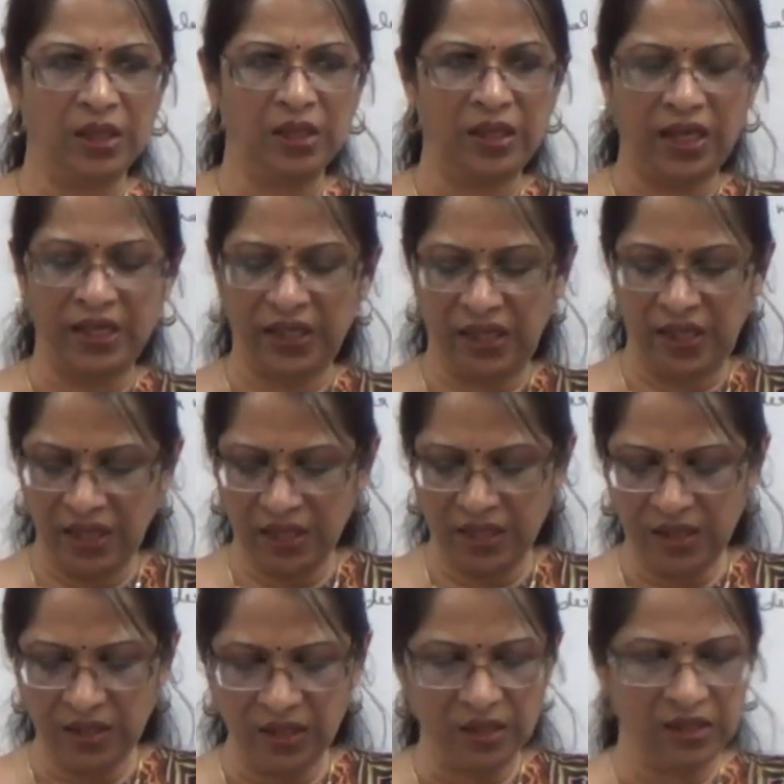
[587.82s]
like
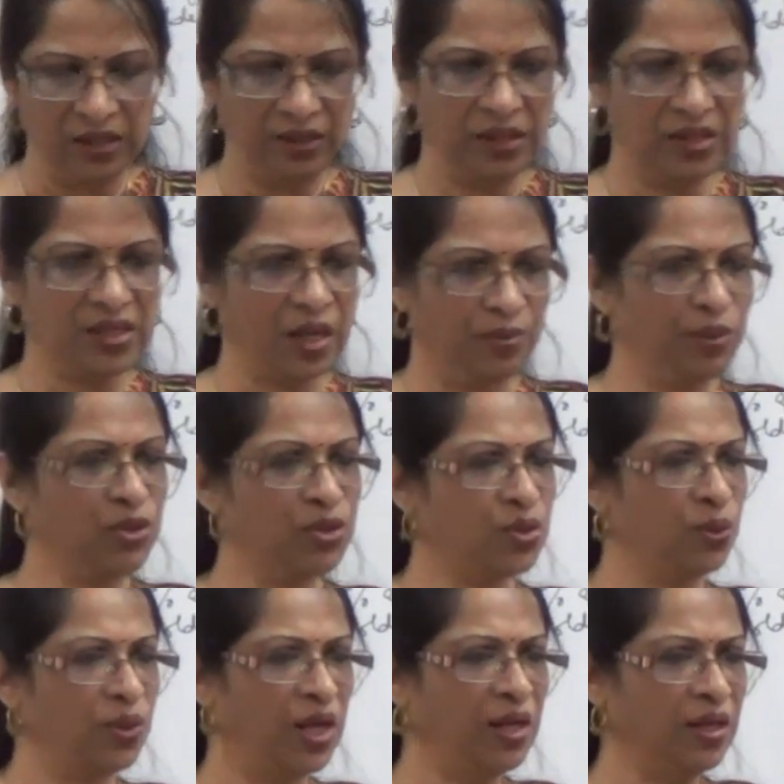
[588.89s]
here, this lemon
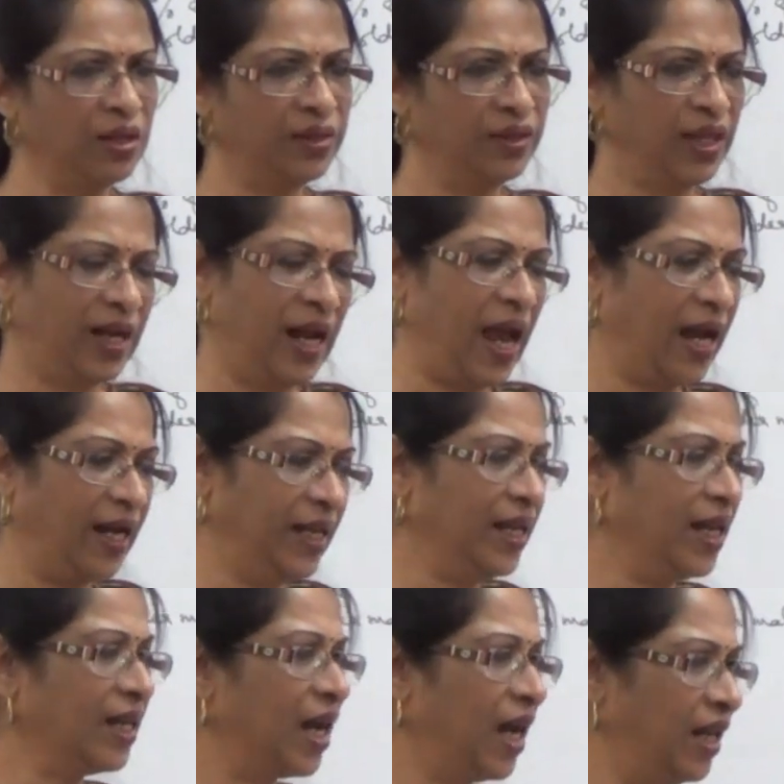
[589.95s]
soda, they are adding
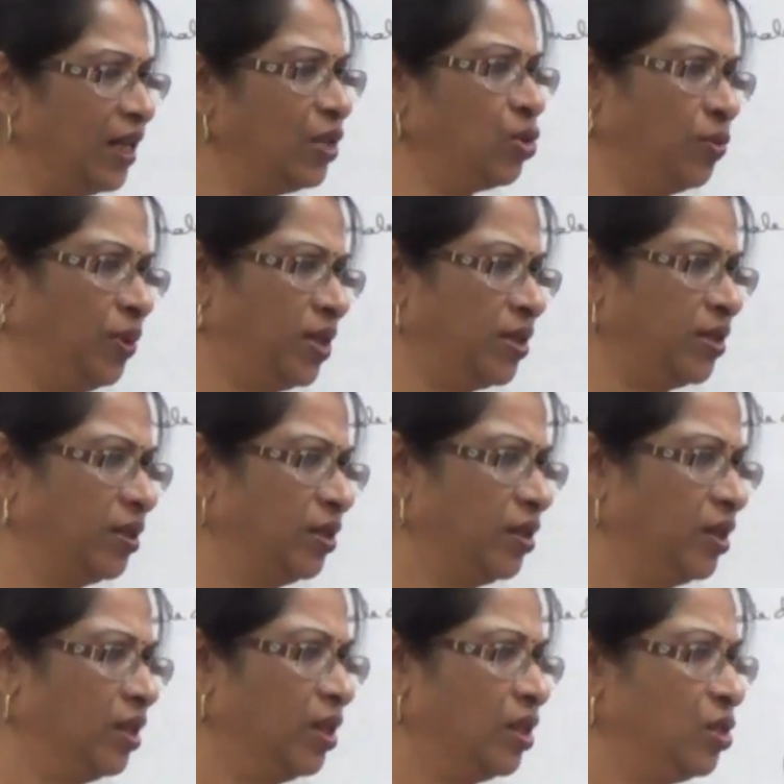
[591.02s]
a color to it
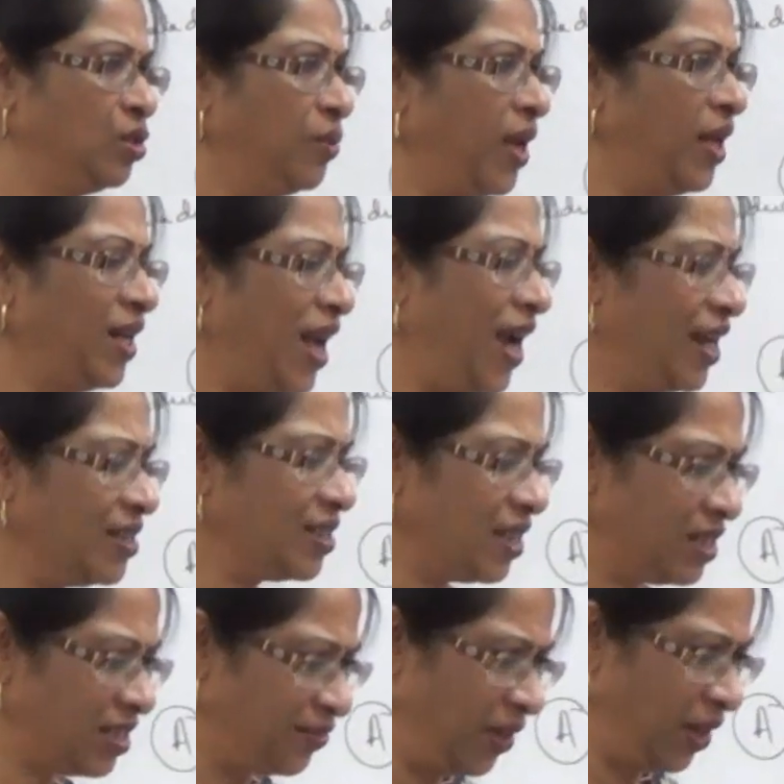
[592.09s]
to enhance
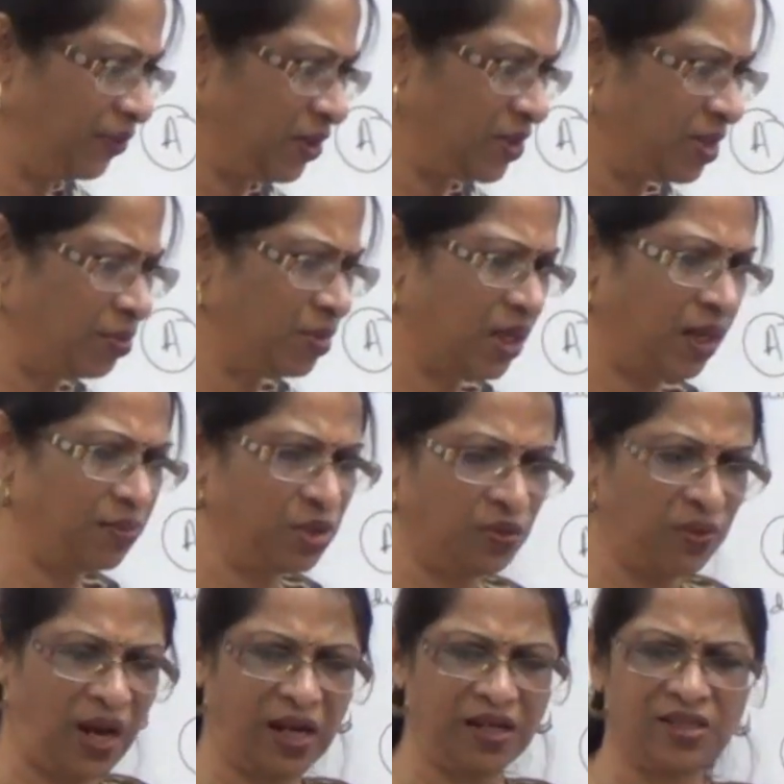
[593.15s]
its flavor. Sometimes
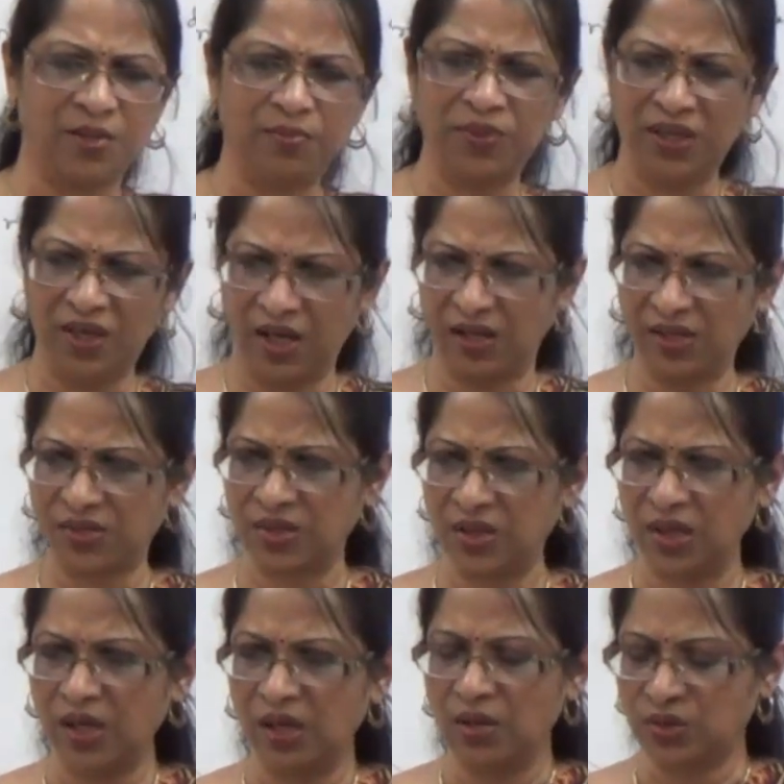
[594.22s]
you add something else.
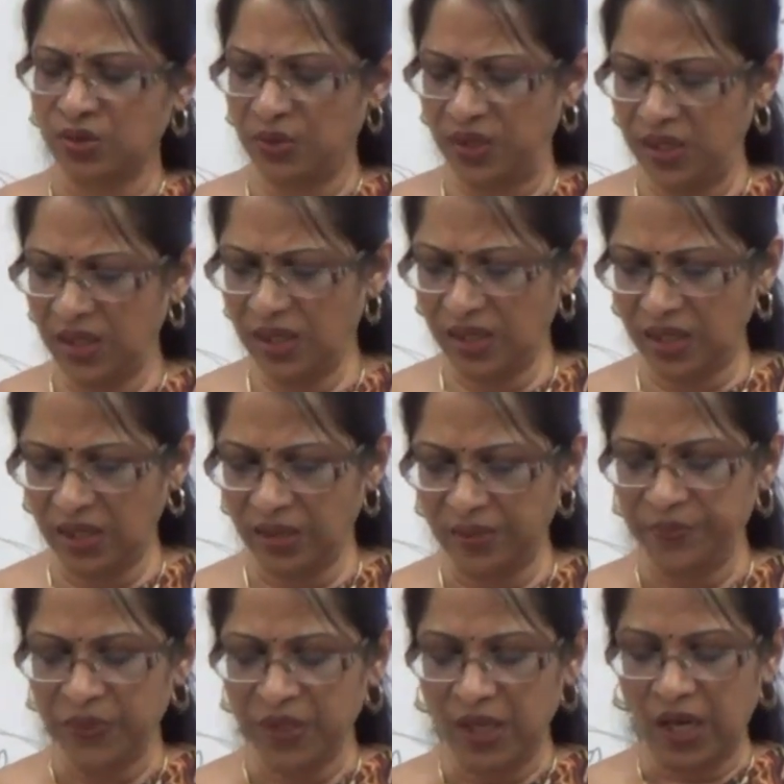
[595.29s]
So here,
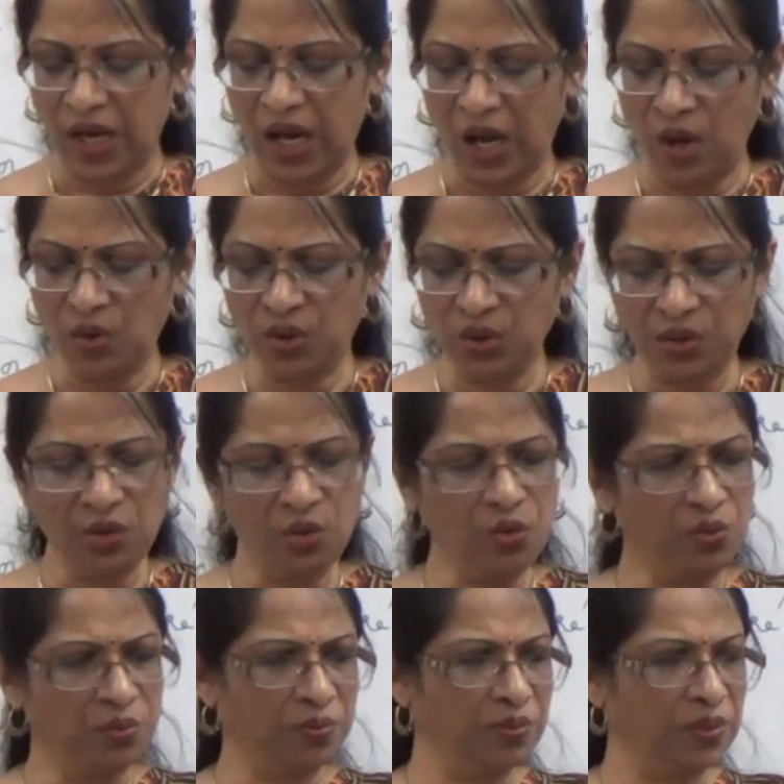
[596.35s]
how do
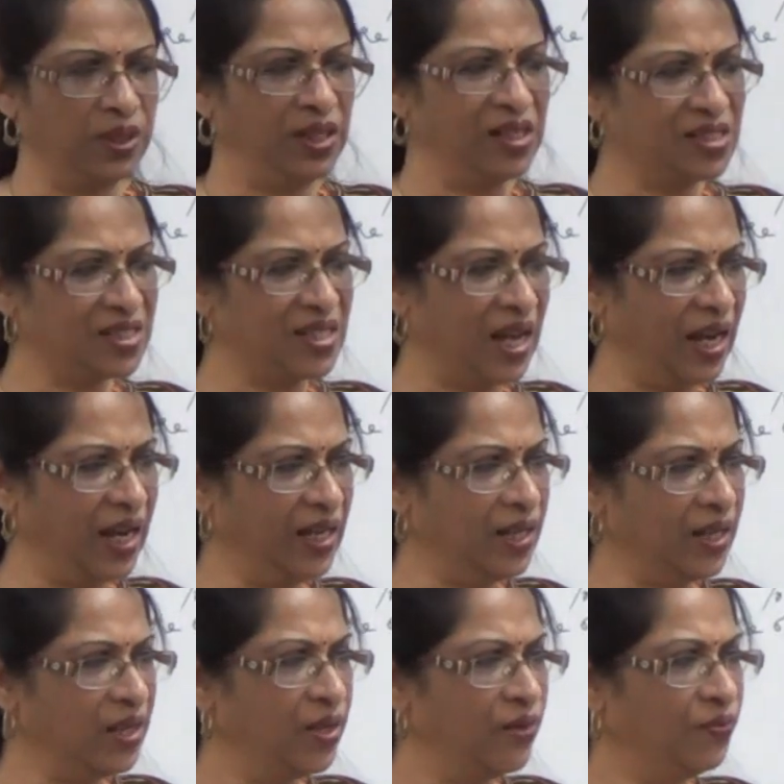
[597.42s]
you
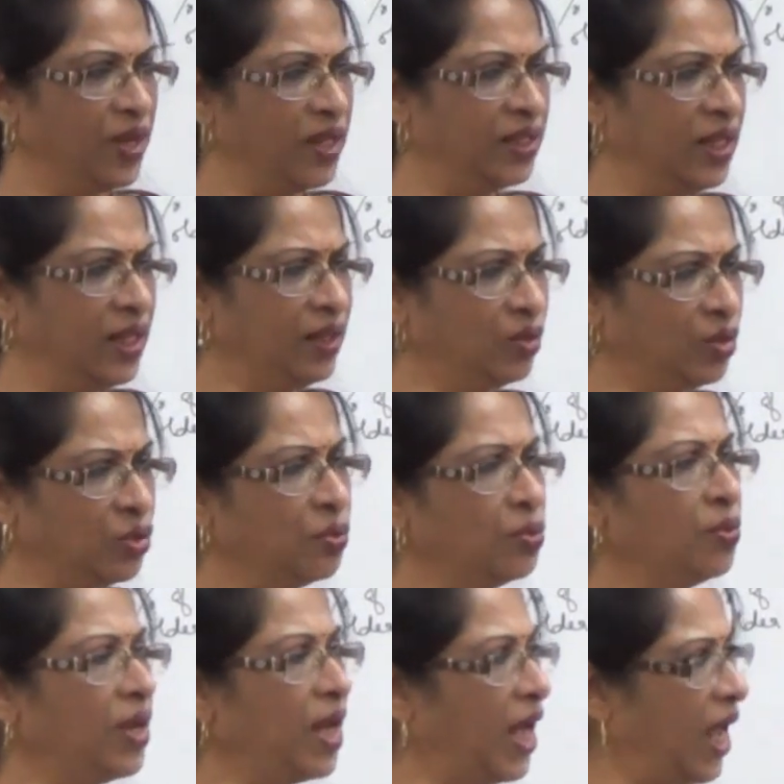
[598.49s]
decide whether
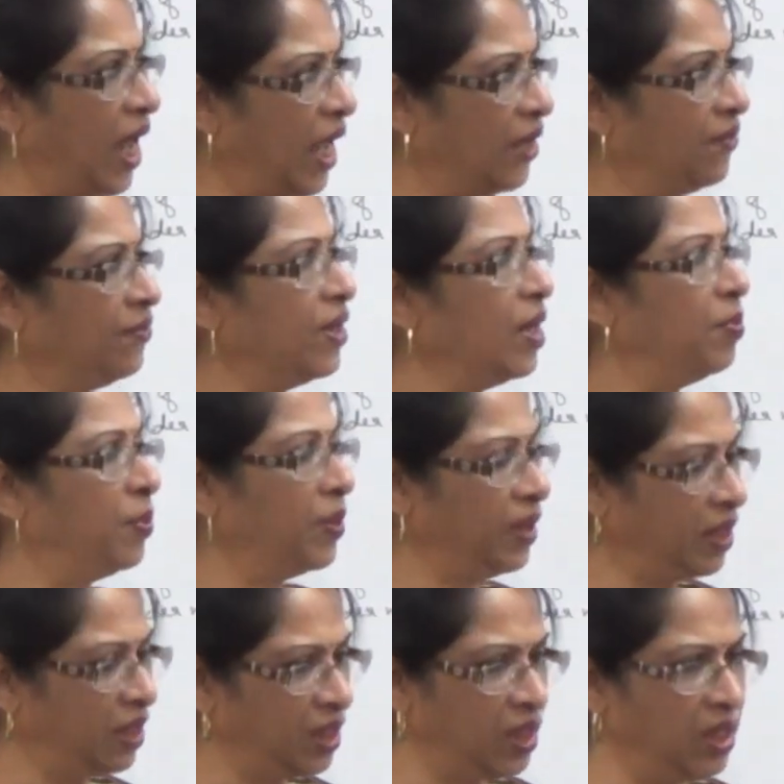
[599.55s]
to have a
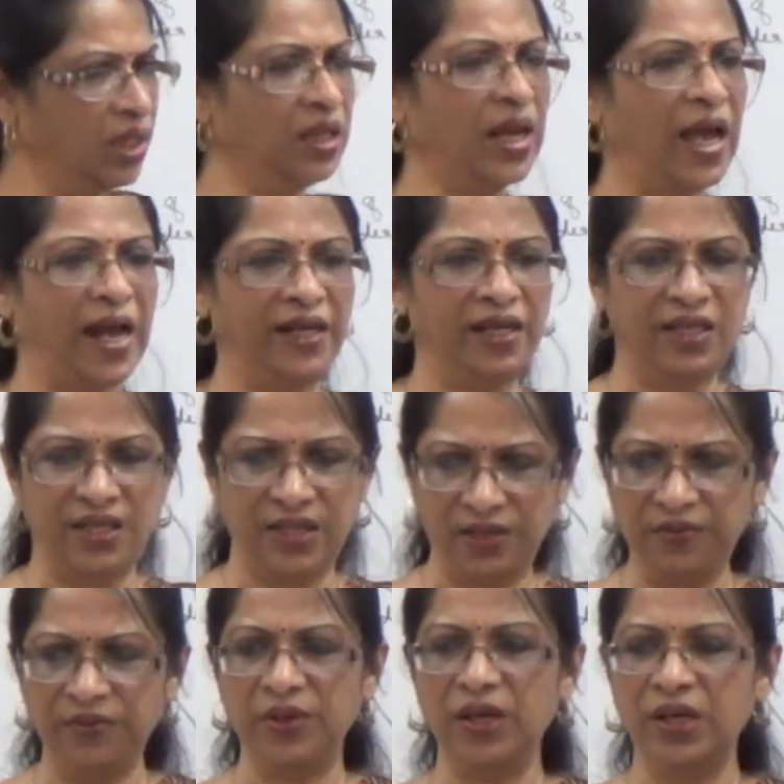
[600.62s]
particular
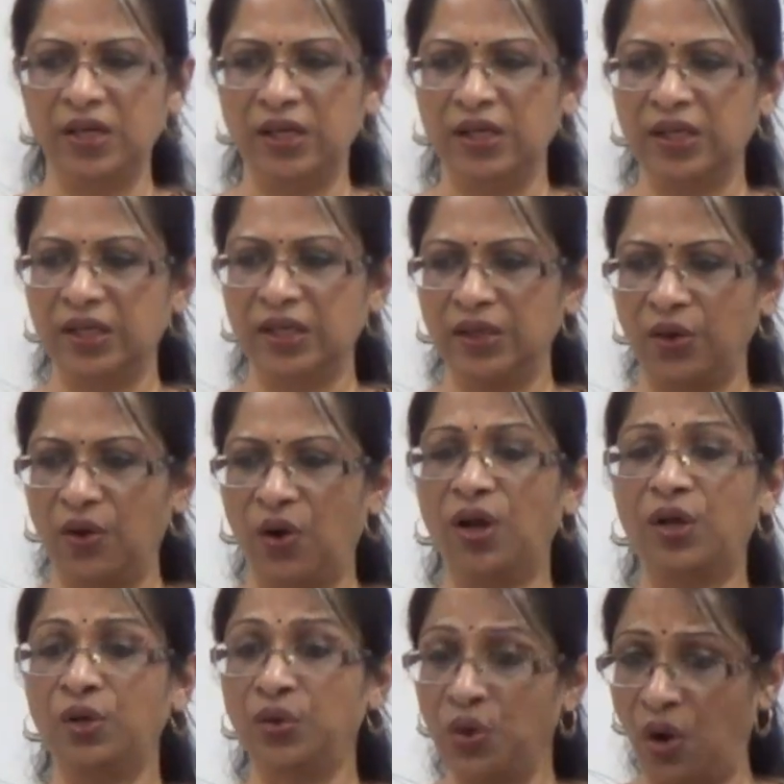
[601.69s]
additive or
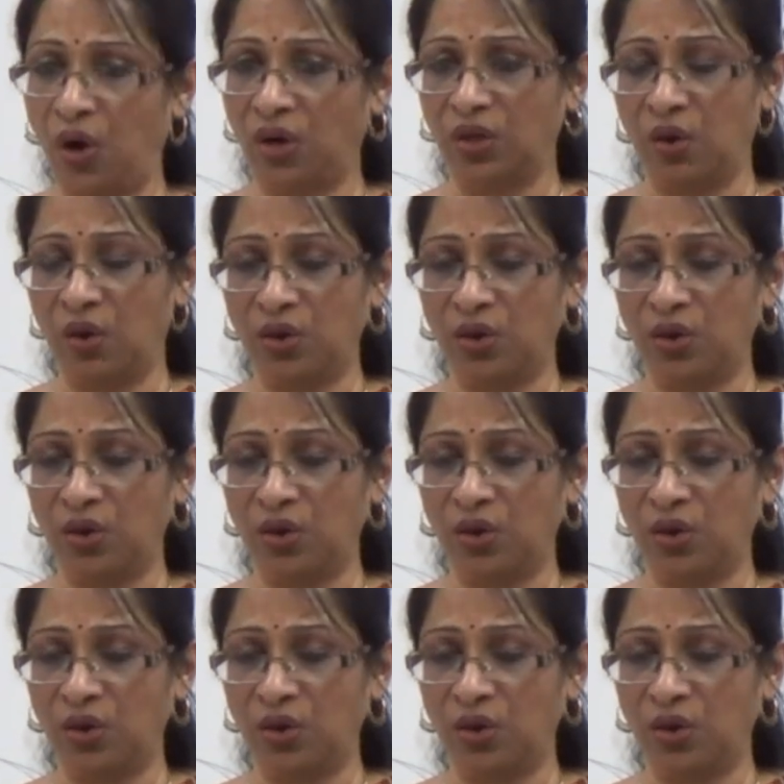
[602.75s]
not, or